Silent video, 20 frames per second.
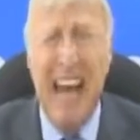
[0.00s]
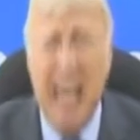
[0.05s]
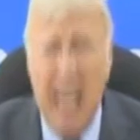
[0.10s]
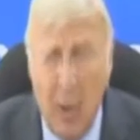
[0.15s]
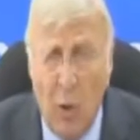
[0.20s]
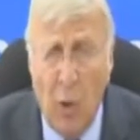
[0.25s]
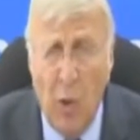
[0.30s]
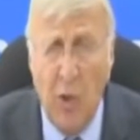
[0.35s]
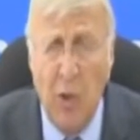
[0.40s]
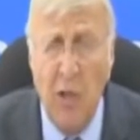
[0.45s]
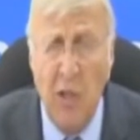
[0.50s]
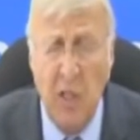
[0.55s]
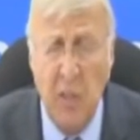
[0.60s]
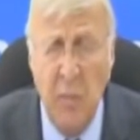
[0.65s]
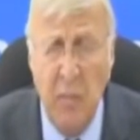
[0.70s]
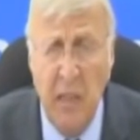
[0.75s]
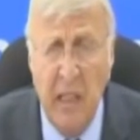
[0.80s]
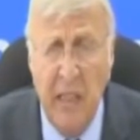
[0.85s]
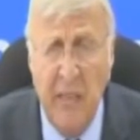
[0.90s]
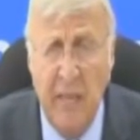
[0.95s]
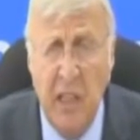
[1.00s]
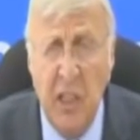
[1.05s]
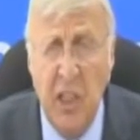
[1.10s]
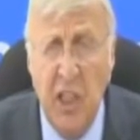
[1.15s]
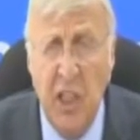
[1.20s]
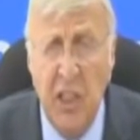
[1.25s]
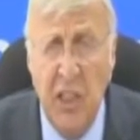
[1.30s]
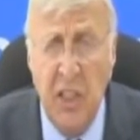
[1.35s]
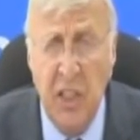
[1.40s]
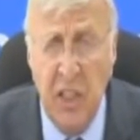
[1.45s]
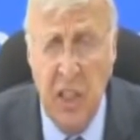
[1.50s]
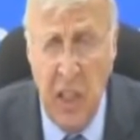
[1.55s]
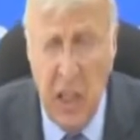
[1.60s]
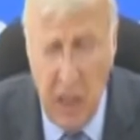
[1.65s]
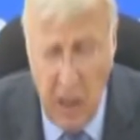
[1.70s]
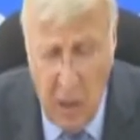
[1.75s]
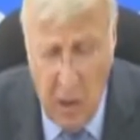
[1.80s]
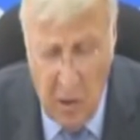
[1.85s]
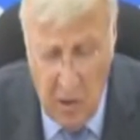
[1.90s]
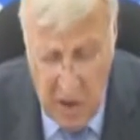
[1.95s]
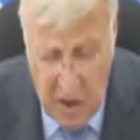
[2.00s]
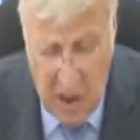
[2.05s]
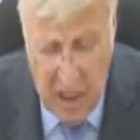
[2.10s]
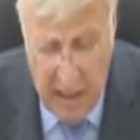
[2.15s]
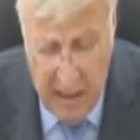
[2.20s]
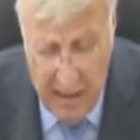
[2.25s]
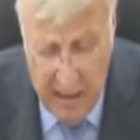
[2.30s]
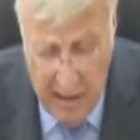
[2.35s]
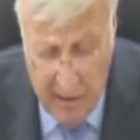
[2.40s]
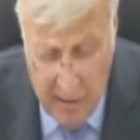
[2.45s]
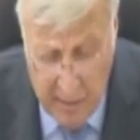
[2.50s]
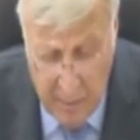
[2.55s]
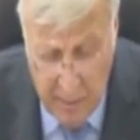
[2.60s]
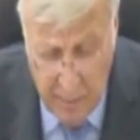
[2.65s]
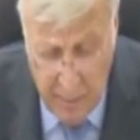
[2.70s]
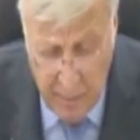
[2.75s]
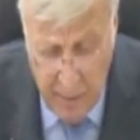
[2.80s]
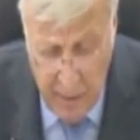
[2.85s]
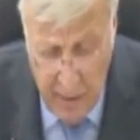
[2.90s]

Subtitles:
Anyone who doesn't believe in Jesus goes to hell.